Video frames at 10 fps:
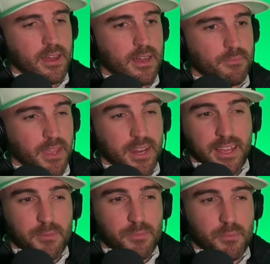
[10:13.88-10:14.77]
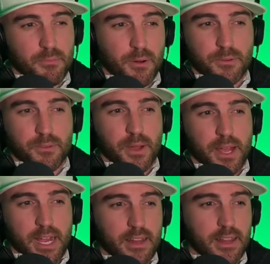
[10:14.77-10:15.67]
and it keeps the birds
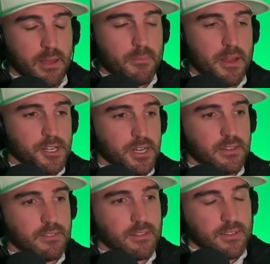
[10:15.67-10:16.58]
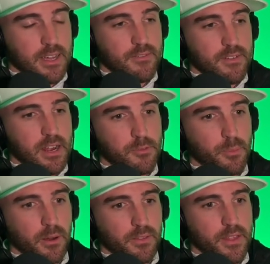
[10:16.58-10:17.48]
away. Kind of like I mentioned, it's kind of a nice
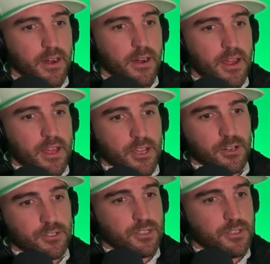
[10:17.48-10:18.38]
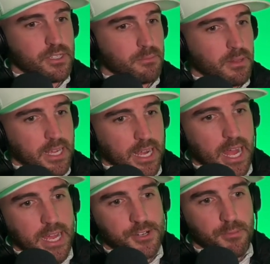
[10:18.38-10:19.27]
perk there. You can also use something like a
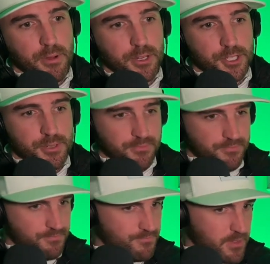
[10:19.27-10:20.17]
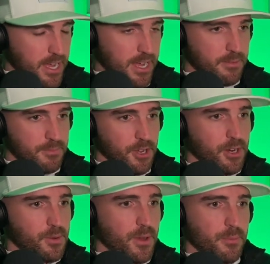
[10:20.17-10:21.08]
hydro mulch. You're
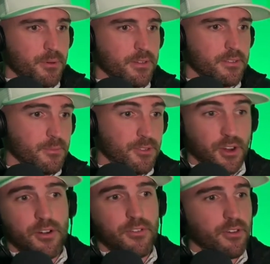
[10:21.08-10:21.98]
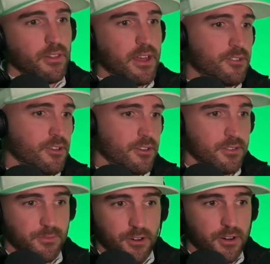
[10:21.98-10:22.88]
going to want to put some starter fertilizer or
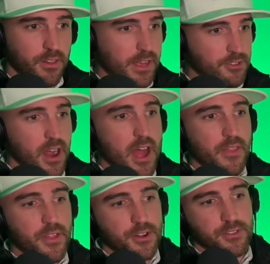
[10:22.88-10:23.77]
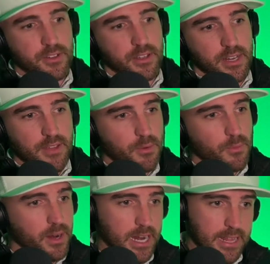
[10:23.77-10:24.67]
some fertilizer on there just to give it
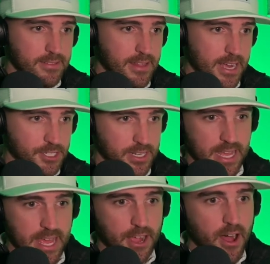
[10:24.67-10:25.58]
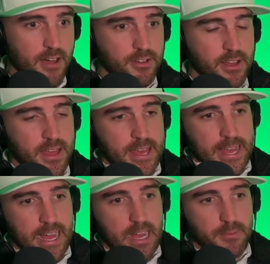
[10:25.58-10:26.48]
what it needs to actually take off.
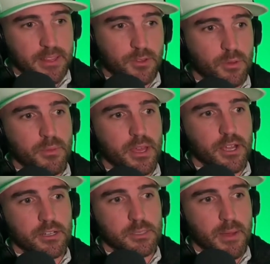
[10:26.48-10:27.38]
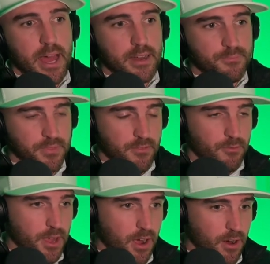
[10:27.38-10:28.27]
And this would be a good spot
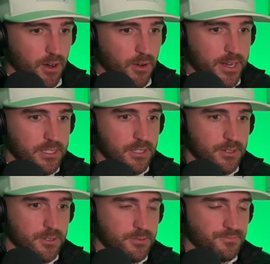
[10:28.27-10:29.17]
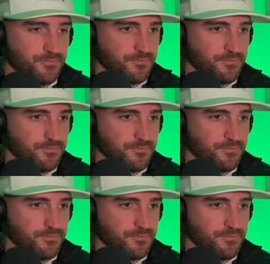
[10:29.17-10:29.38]
if we are going to